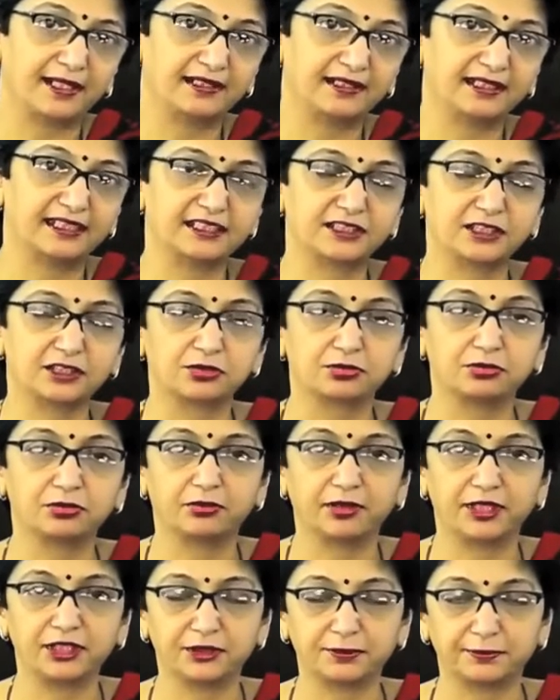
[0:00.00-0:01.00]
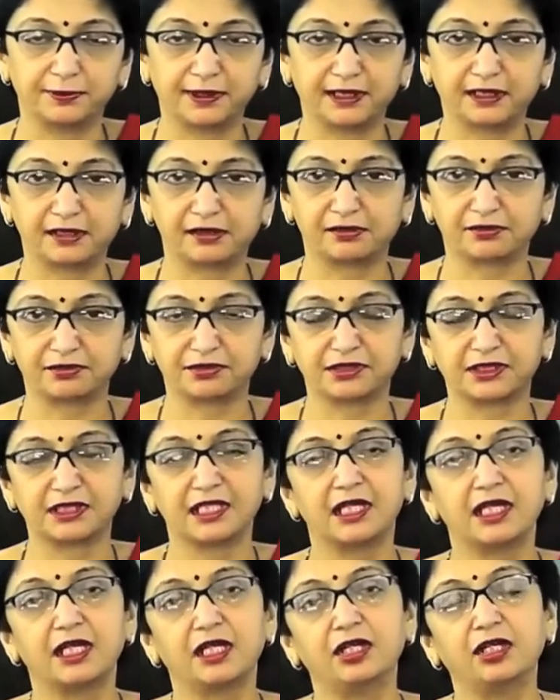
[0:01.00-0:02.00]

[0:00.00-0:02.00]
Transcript: Is the school going to be closed? A